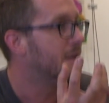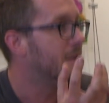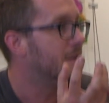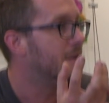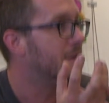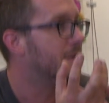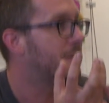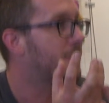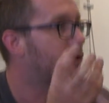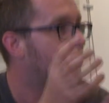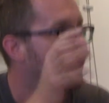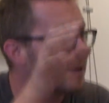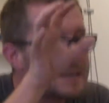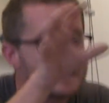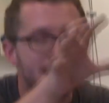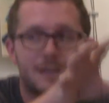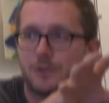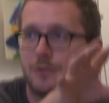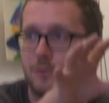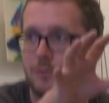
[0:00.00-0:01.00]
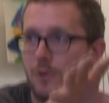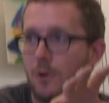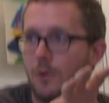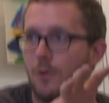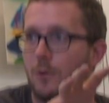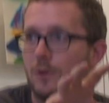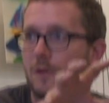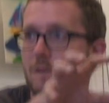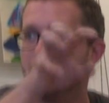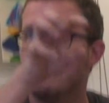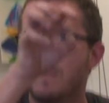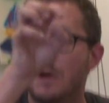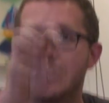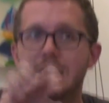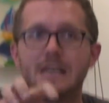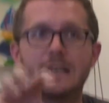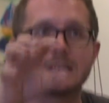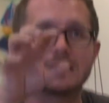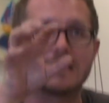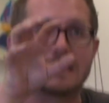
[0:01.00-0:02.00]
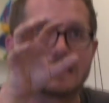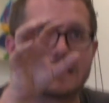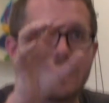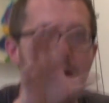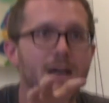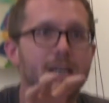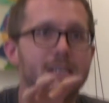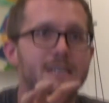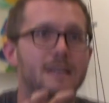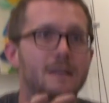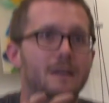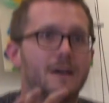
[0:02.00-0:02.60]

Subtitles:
the critical role of money in a society